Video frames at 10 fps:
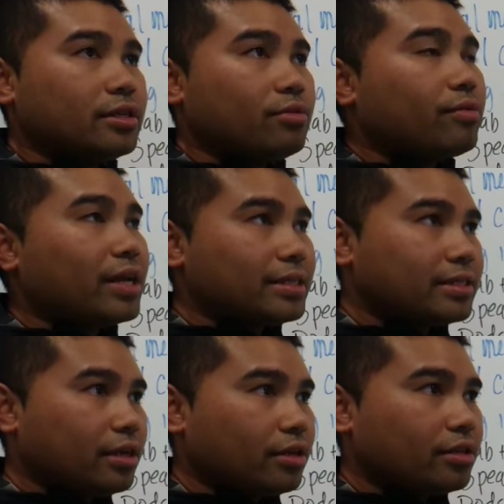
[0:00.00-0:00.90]
What would I
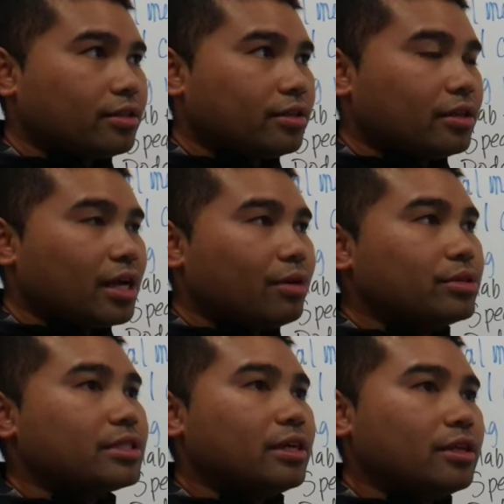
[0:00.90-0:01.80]
sell? I would
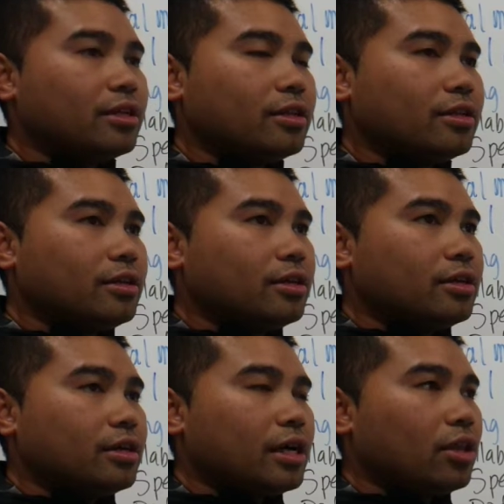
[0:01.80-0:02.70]
sell
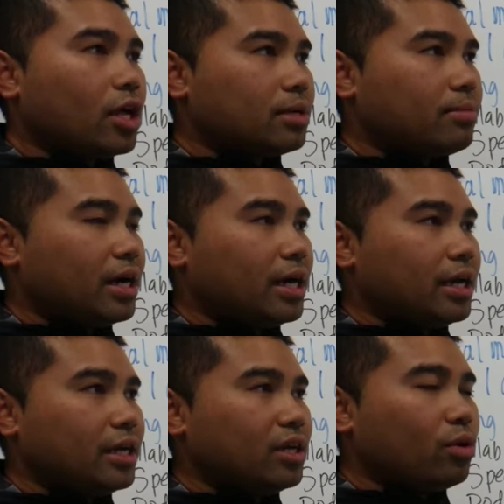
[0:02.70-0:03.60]
a lot of
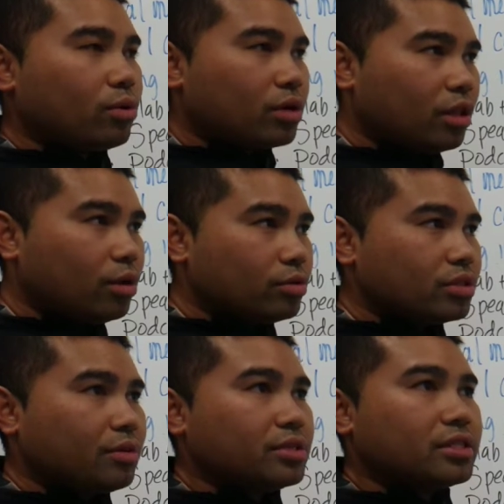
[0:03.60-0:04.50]
my old
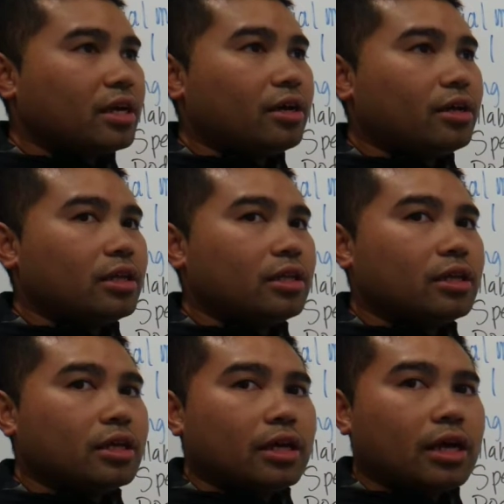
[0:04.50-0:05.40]
clothes. I would sell
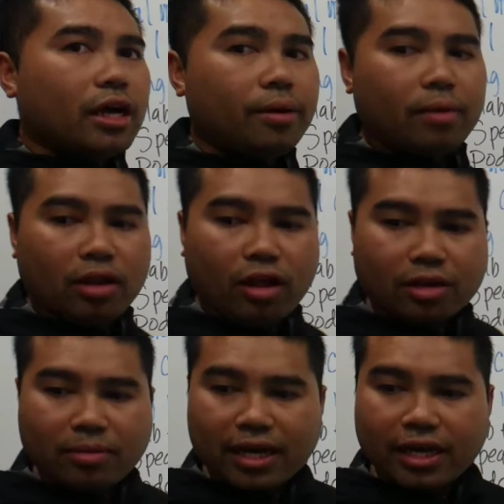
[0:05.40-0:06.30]
a lot of
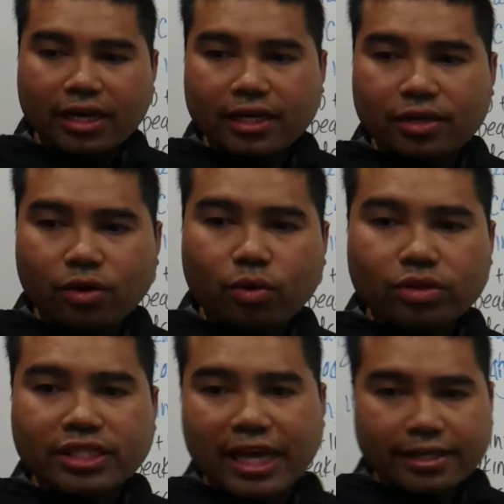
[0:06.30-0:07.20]
my
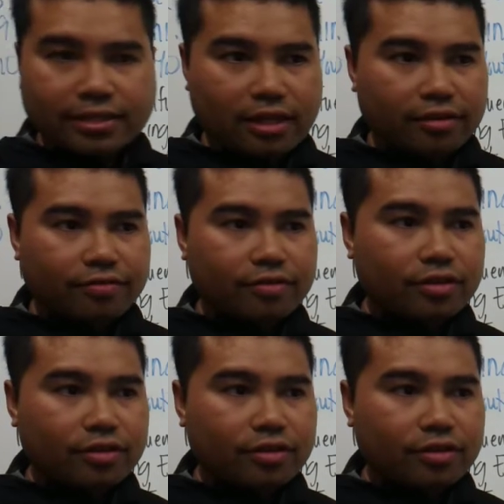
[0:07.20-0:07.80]
old tech stuff.